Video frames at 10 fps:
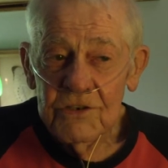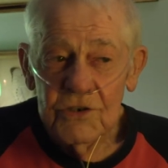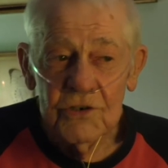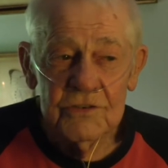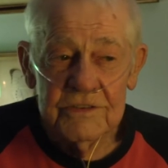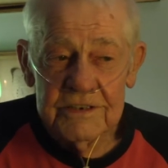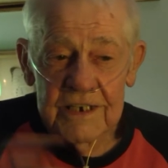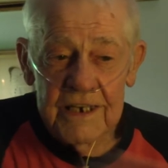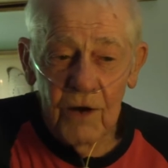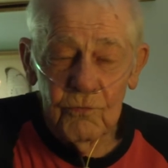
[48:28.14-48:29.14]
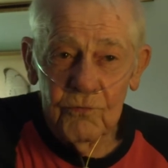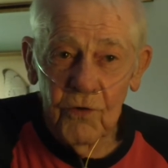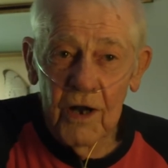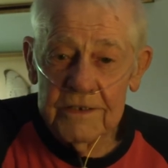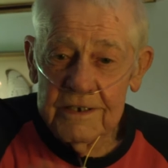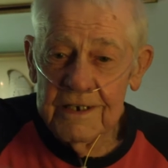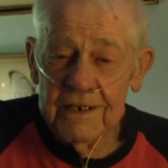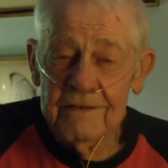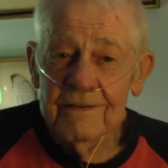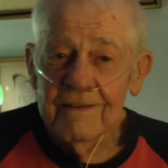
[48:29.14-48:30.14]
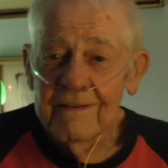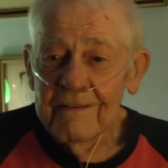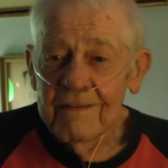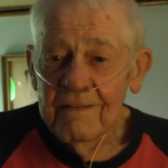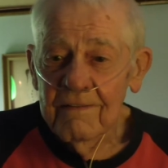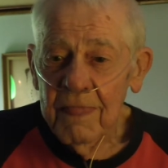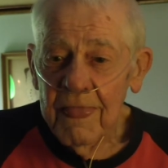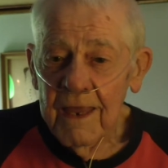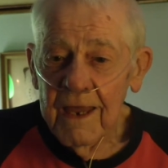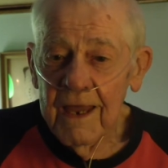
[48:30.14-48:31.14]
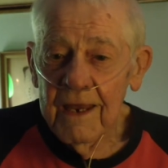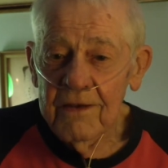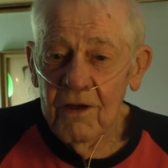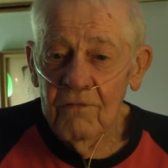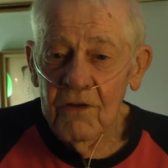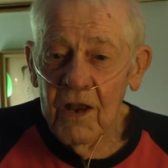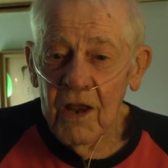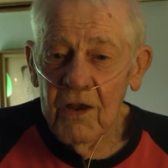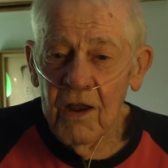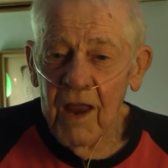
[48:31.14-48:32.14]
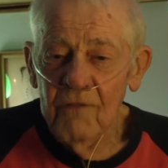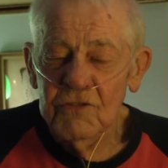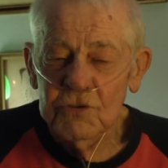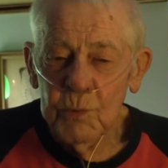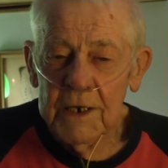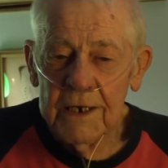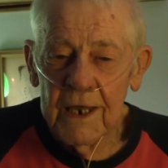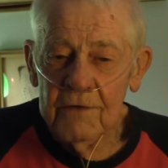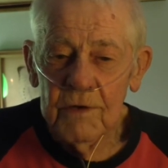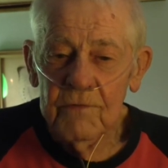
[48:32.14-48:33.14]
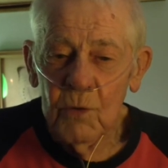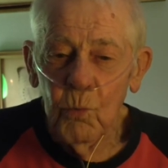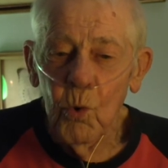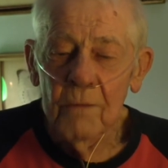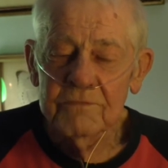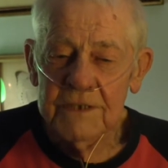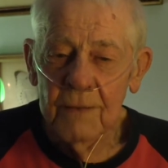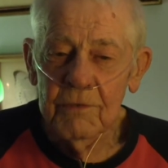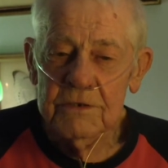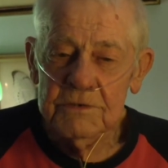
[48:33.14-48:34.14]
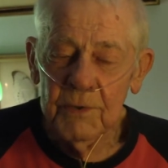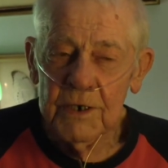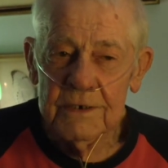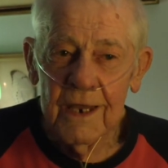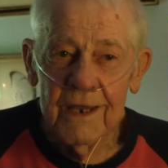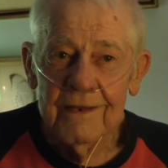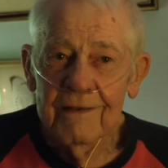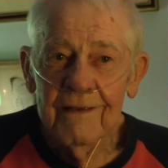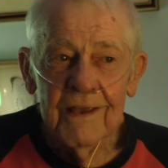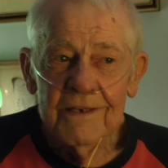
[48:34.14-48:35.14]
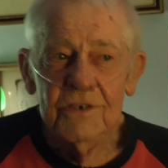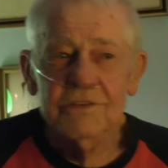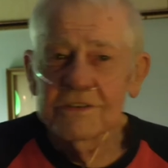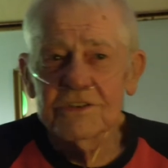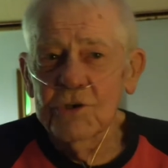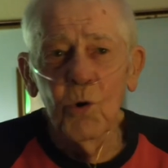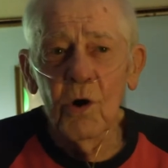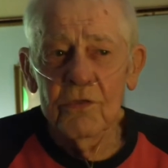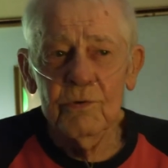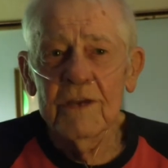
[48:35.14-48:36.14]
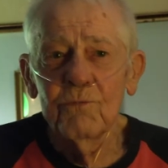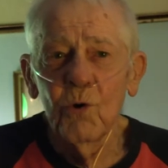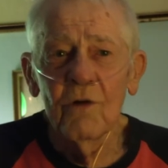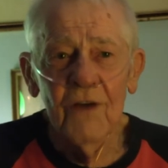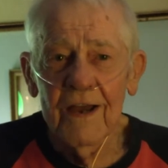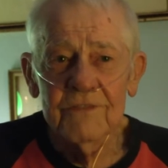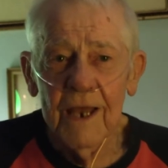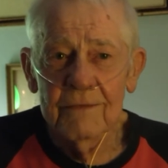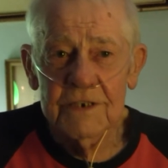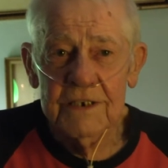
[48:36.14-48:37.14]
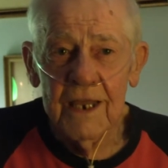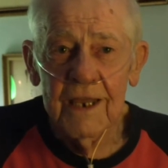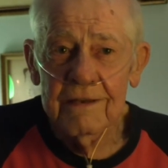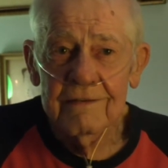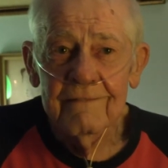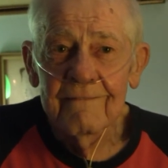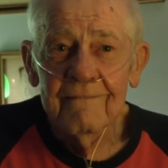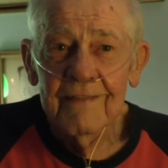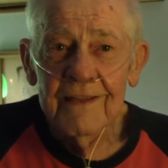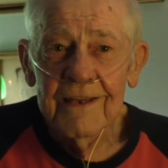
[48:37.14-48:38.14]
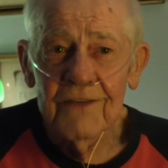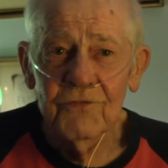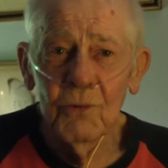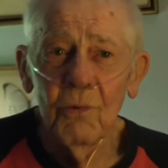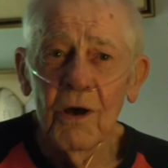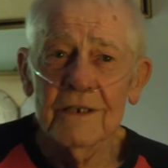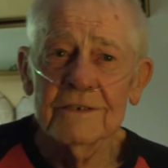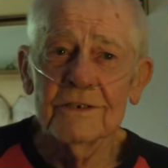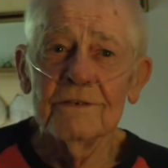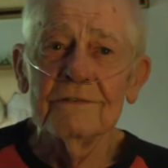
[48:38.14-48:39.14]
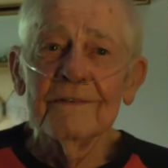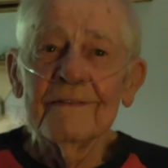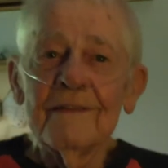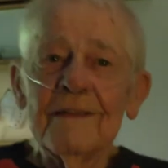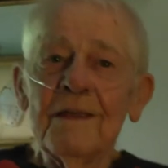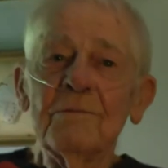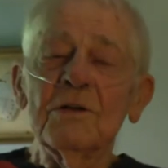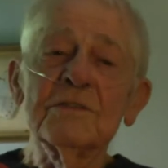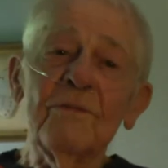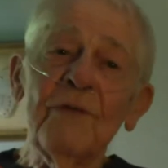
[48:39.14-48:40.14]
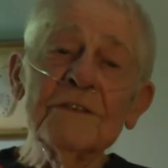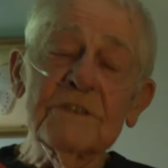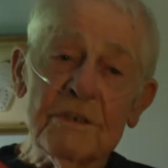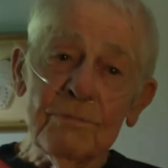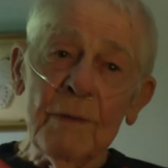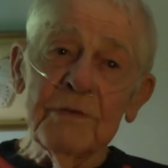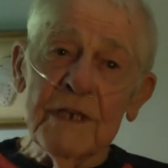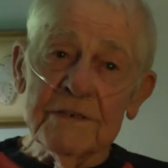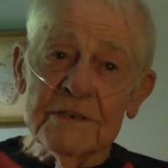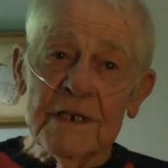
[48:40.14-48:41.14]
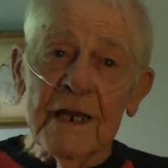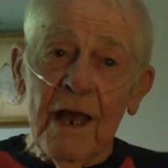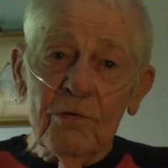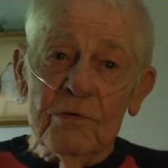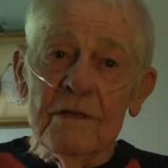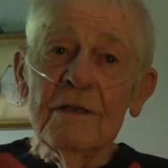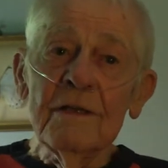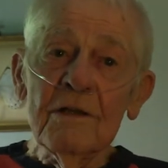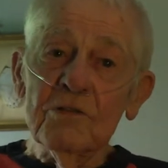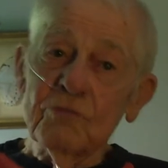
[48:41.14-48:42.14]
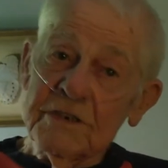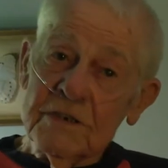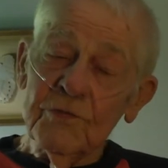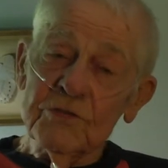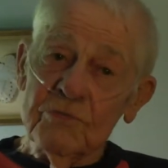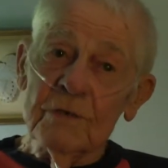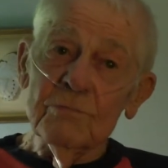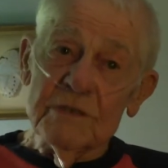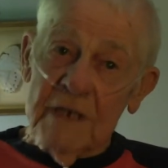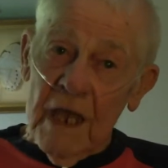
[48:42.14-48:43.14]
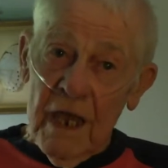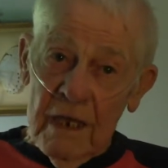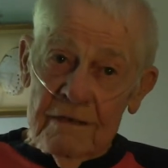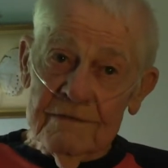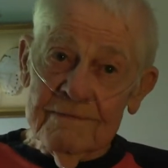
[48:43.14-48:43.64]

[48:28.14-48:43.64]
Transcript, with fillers: You could sit out front here, and on an average weekend, or even a warm summer, spring day, you could score three, four, five times a day if you wanted to, because eventually the reputation got out. Christopher Street was gay.